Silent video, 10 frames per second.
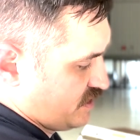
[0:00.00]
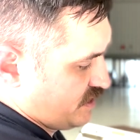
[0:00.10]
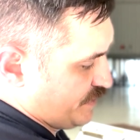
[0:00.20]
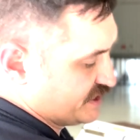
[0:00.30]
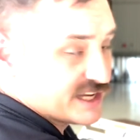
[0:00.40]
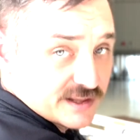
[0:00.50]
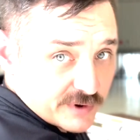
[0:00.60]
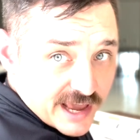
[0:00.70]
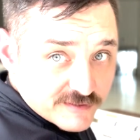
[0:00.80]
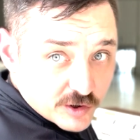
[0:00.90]
We see that we
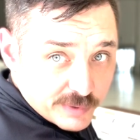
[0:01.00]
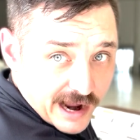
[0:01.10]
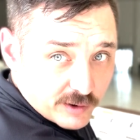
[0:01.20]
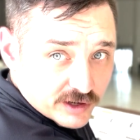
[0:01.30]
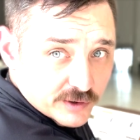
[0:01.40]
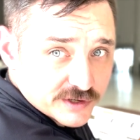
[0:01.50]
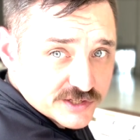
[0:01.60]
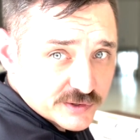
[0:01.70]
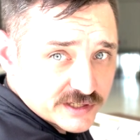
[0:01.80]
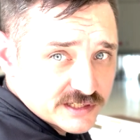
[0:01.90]
have no power going
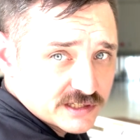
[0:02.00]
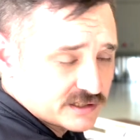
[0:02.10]
to it.